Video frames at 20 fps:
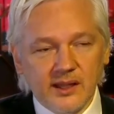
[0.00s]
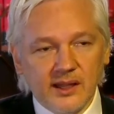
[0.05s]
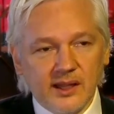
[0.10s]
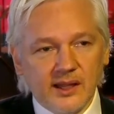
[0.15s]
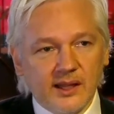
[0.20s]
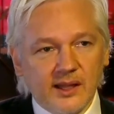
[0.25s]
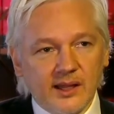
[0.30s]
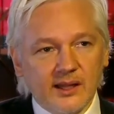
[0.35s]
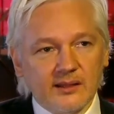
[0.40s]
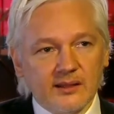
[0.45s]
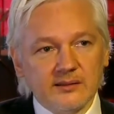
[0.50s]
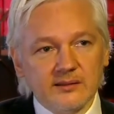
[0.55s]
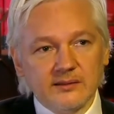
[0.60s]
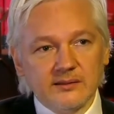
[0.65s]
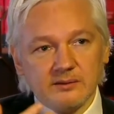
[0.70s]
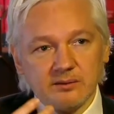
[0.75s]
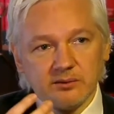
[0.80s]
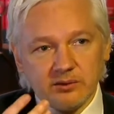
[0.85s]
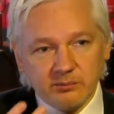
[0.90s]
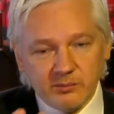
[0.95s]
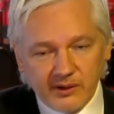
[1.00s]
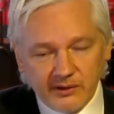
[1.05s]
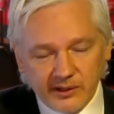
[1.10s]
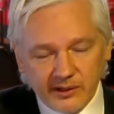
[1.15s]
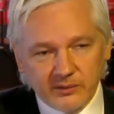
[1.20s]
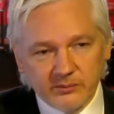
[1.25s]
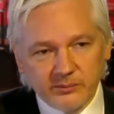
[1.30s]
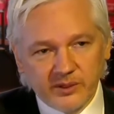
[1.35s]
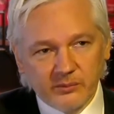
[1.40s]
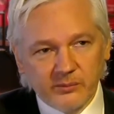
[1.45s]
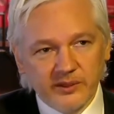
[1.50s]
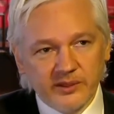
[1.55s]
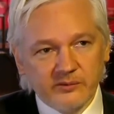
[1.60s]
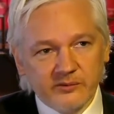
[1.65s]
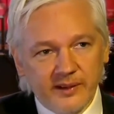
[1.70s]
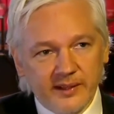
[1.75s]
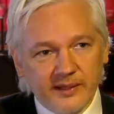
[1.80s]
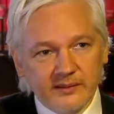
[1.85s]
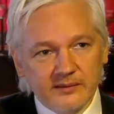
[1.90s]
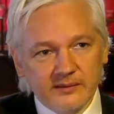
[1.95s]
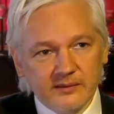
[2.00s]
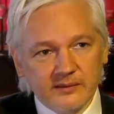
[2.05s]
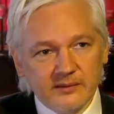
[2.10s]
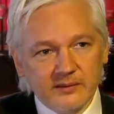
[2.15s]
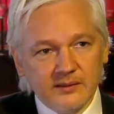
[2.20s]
that the American public read.